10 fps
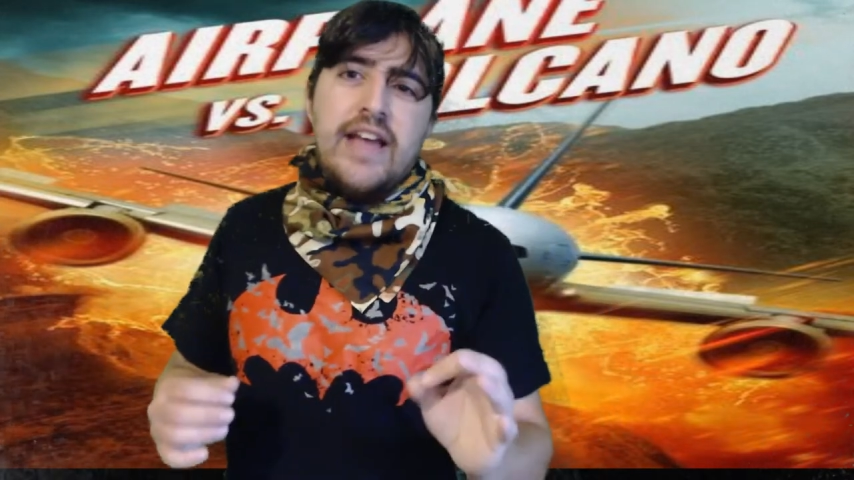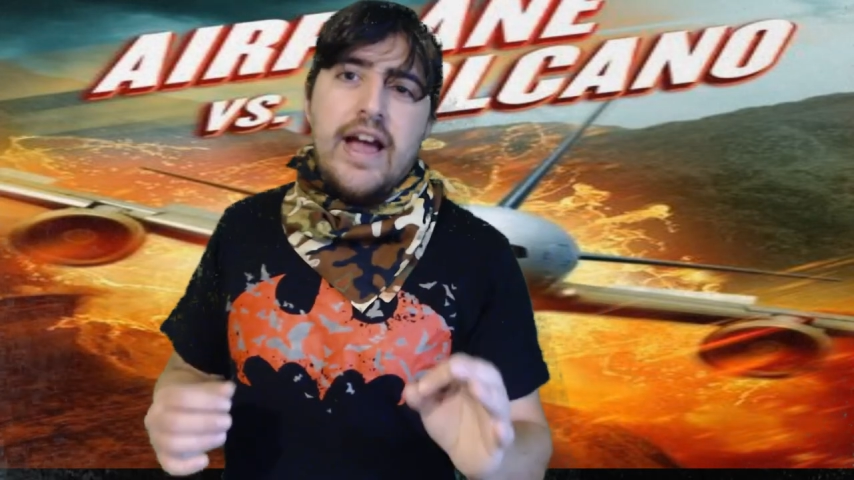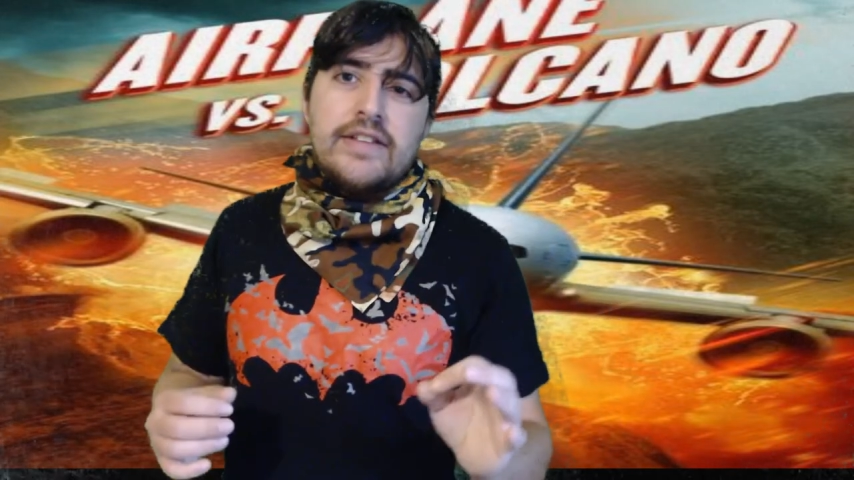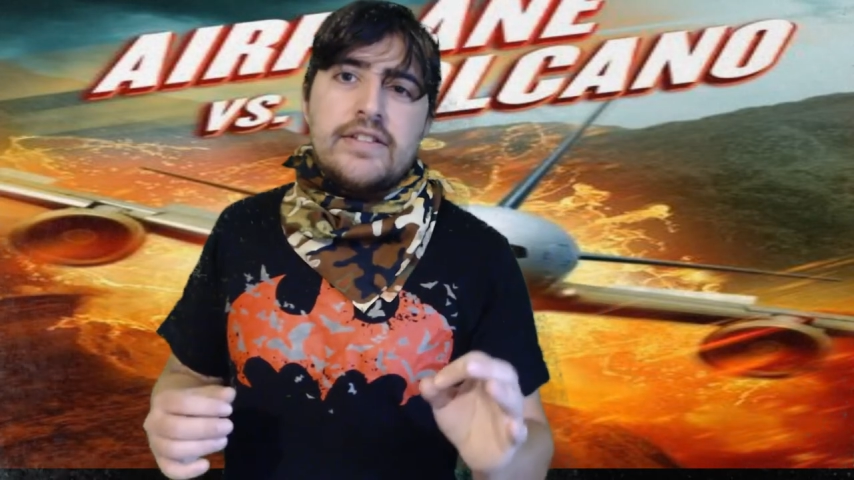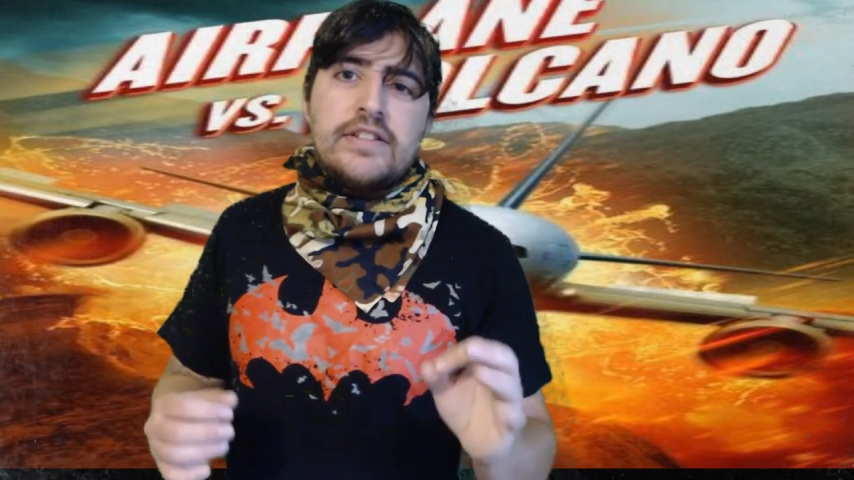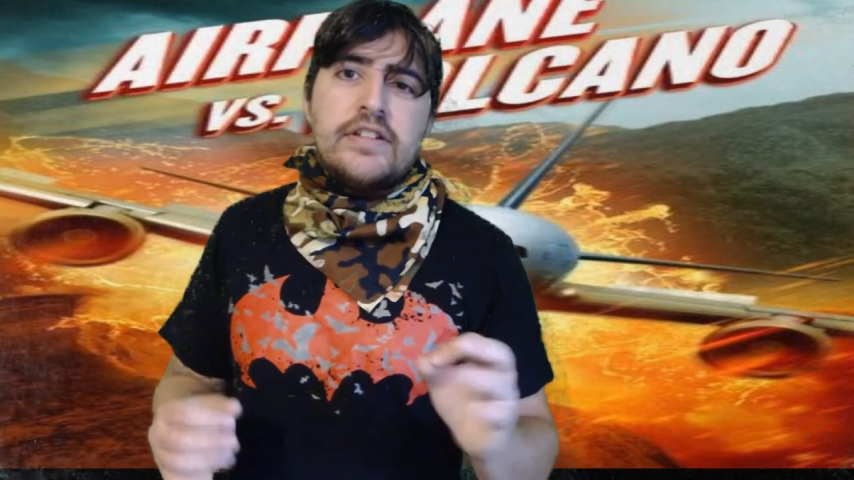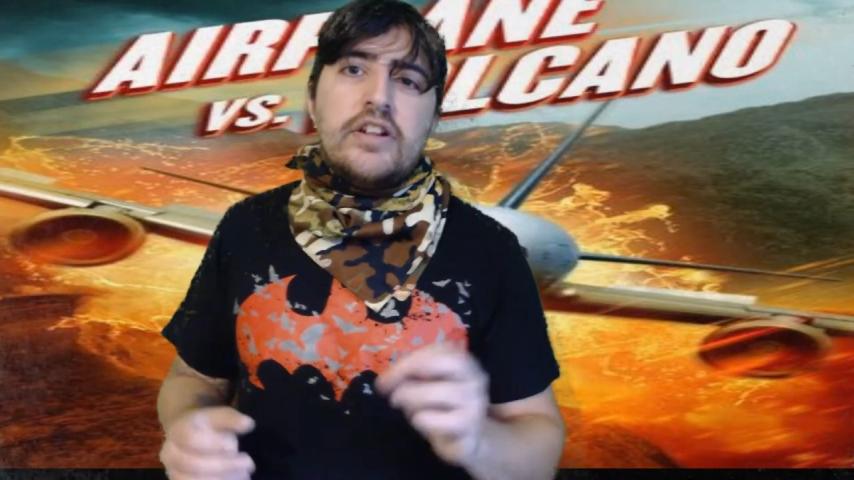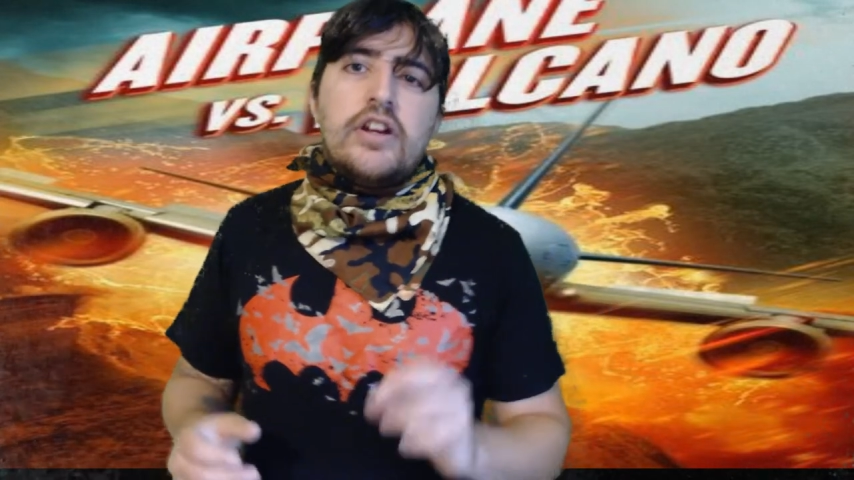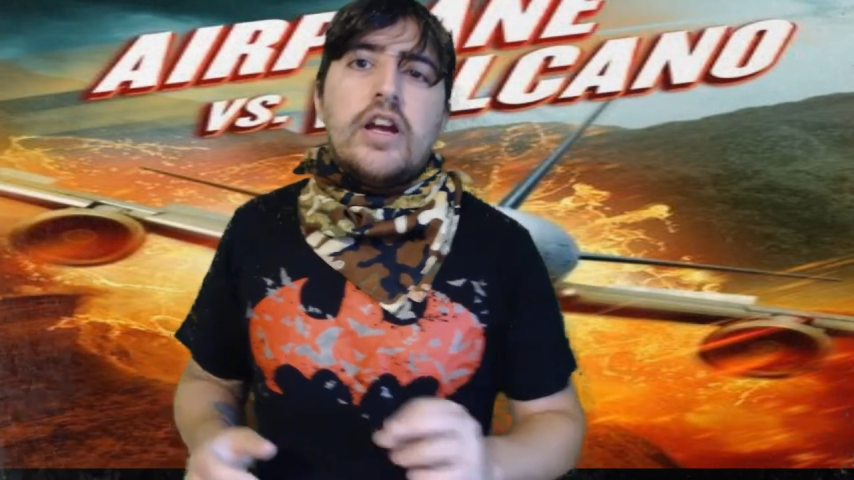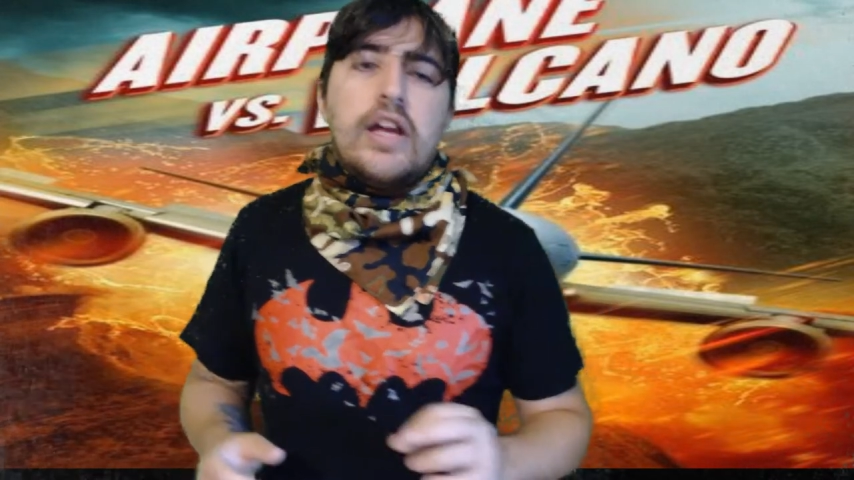
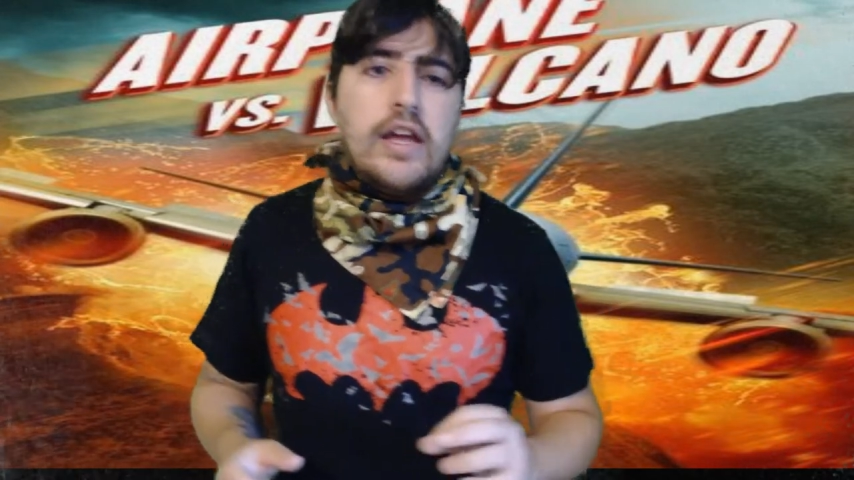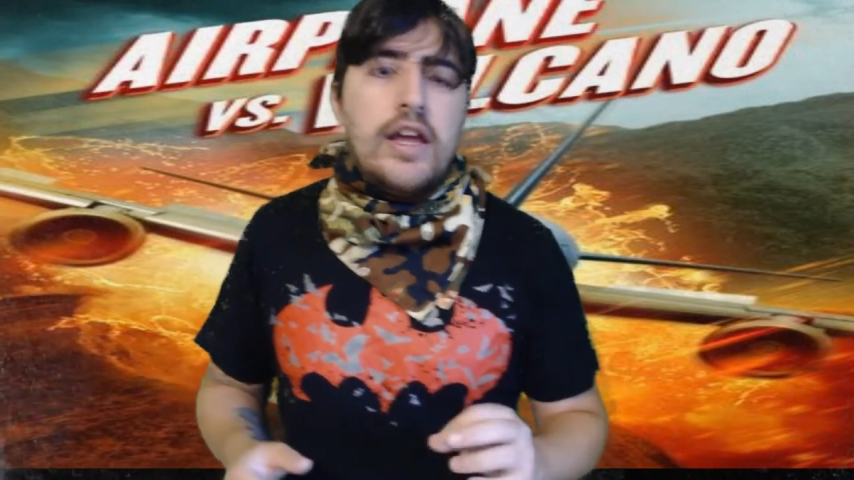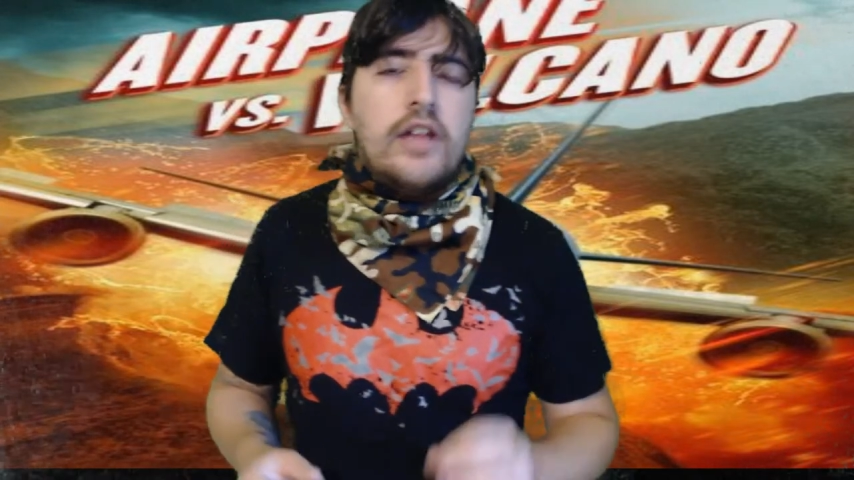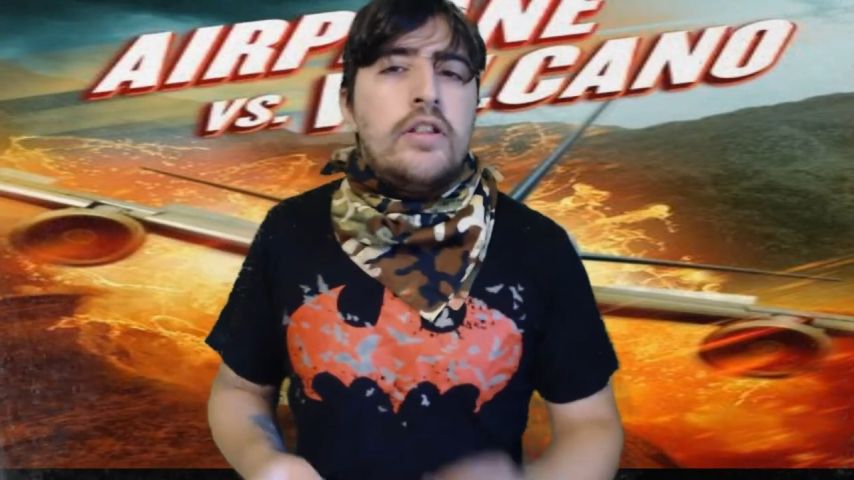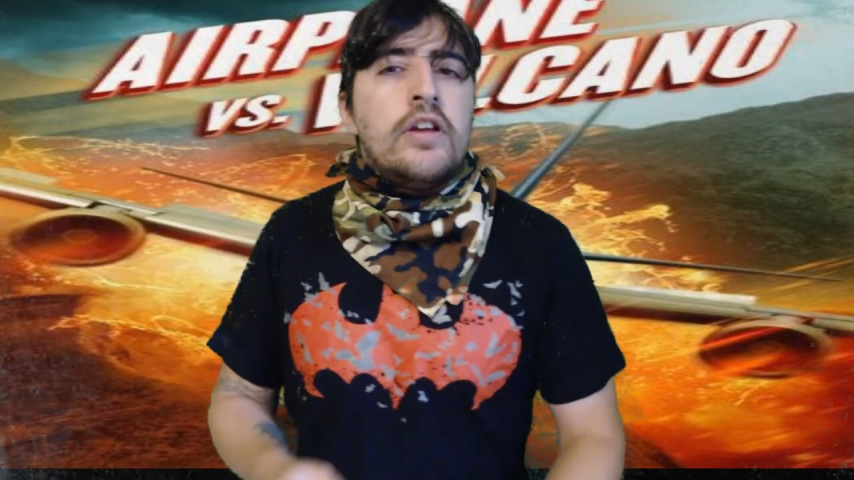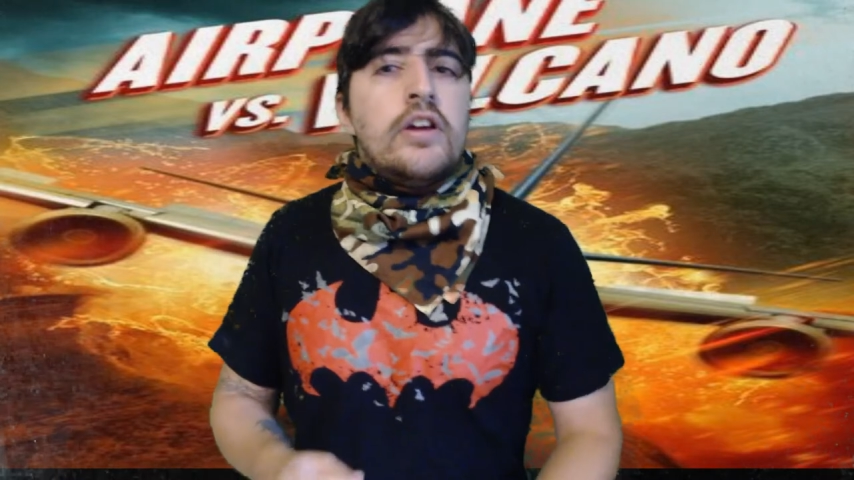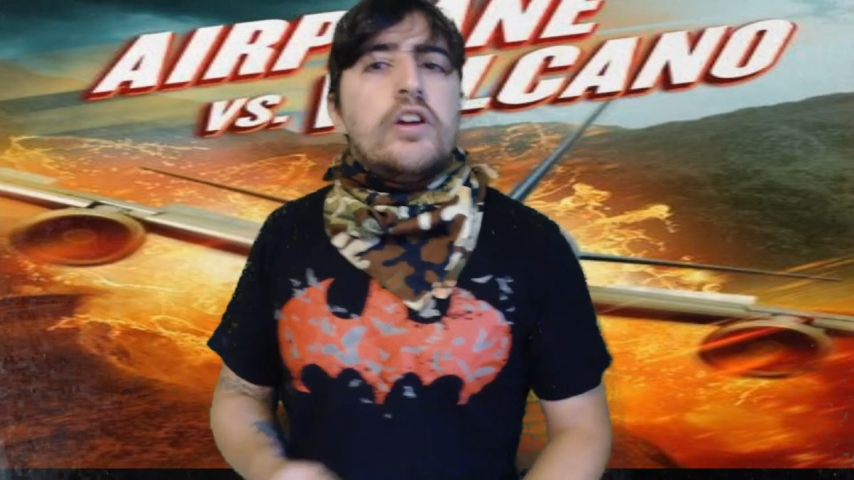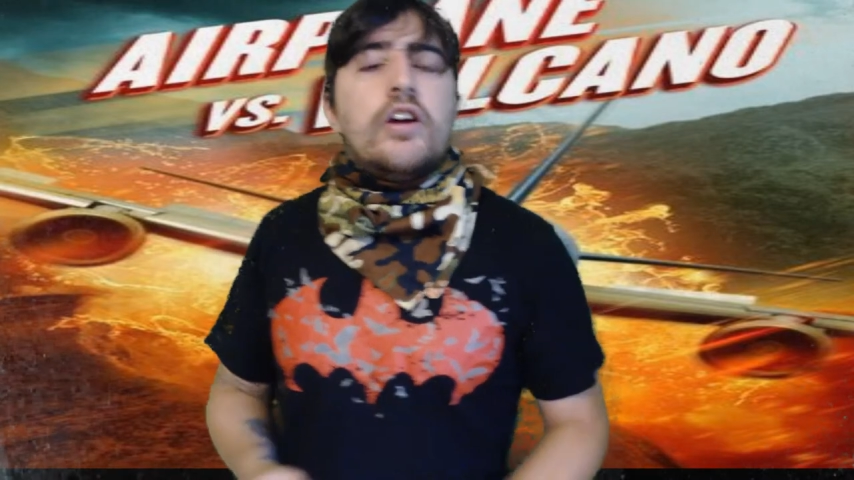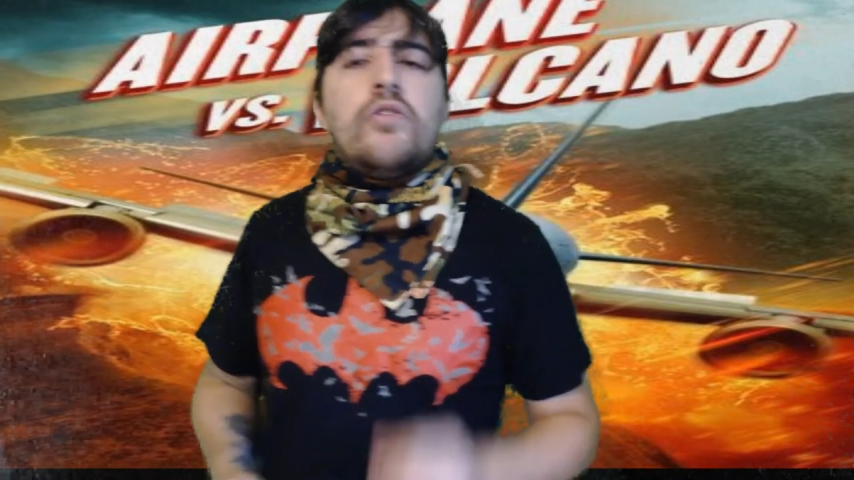sense. And